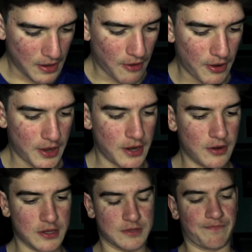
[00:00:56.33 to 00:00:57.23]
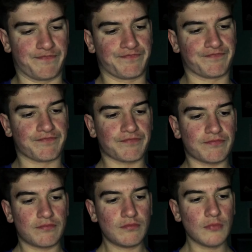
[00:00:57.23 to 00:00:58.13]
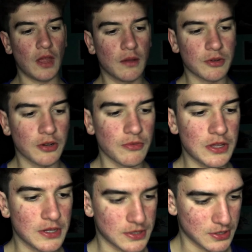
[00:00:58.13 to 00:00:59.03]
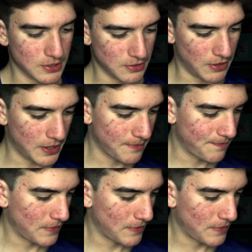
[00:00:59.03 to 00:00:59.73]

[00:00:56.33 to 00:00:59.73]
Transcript: All right, here it is. I'm going to read this to you. Ready?